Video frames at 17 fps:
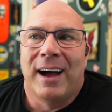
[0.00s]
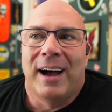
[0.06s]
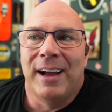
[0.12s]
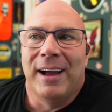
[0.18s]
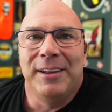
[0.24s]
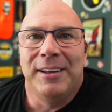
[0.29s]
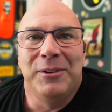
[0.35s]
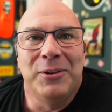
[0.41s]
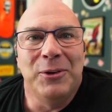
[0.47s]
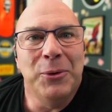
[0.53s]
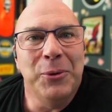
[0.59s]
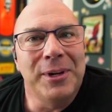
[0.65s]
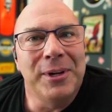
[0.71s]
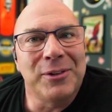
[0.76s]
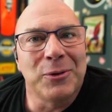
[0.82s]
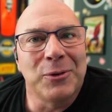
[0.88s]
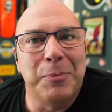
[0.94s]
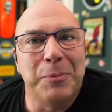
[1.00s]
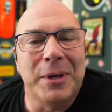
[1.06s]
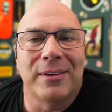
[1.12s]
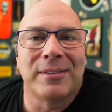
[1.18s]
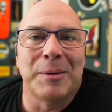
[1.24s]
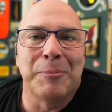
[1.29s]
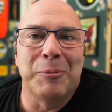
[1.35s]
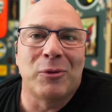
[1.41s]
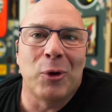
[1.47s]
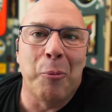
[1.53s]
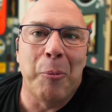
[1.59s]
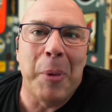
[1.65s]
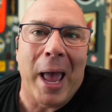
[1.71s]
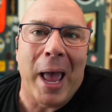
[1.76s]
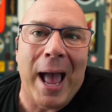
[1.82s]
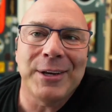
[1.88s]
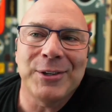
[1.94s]
I do it just because I'm so
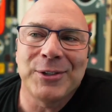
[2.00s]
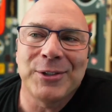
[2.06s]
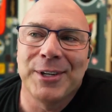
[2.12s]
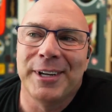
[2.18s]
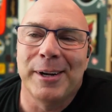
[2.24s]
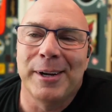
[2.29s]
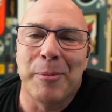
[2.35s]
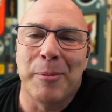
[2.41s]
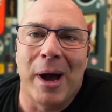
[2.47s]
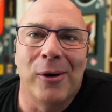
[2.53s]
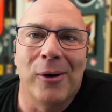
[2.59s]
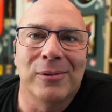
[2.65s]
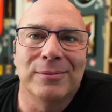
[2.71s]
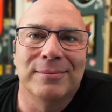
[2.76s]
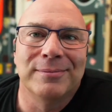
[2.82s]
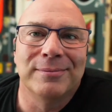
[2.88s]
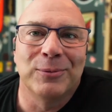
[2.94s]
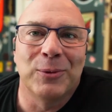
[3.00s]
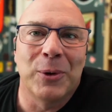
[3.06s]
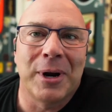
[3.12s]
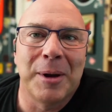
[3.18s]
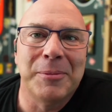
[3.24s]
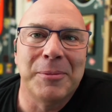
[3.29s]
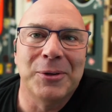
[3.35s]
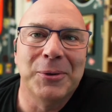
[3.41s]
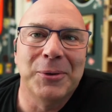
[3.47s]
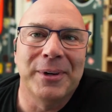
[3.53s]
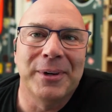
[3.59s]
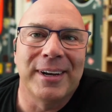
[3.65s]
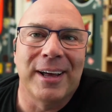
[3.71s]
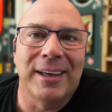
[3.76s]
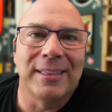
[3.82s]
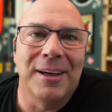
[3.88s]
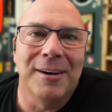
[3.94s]
passionate about what I'm
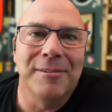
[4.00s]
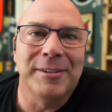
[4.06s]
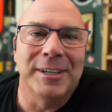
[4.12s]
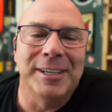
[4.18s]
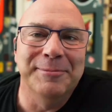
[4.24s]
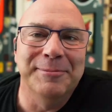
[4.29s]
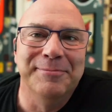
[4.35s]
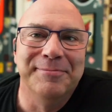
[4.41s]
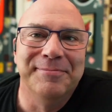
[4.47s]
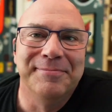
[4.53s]
doing and I love it.